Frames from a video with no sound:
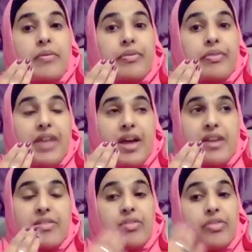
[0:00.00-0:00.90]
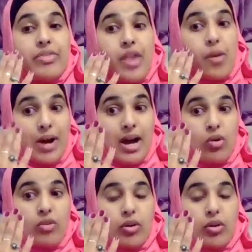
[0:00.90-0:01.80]
Then they were out
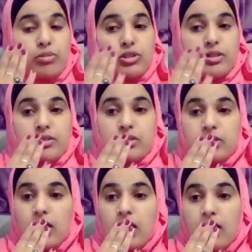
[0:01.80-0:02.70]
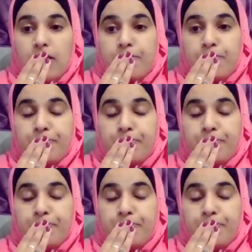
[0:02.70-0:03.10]
of options. Then